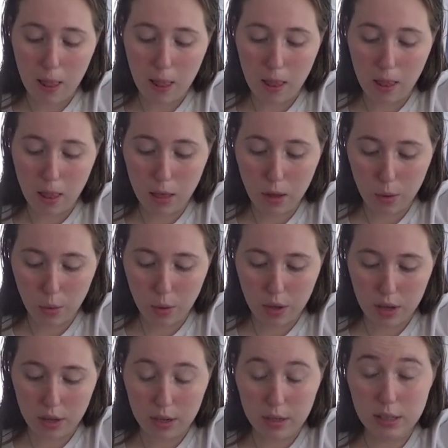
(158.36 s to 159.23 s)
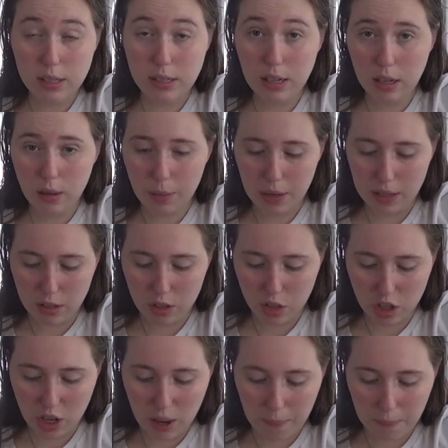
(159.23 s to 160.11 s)
Luke, still a piece of
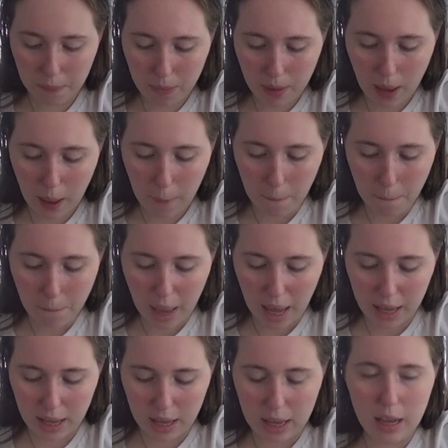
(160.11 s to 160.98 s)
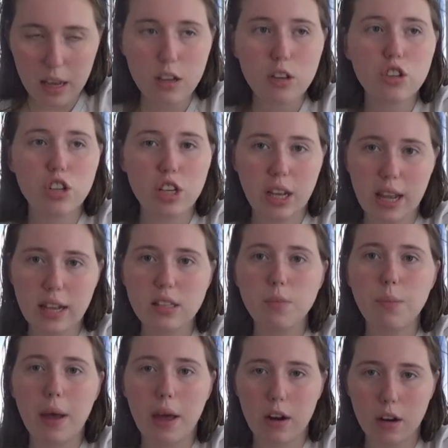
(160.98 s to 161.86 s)
shit. Becky, she gets
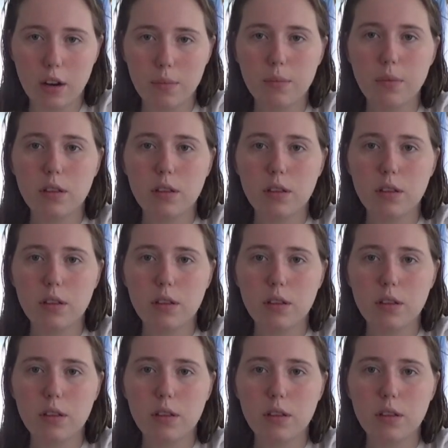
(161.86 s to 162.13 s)
better,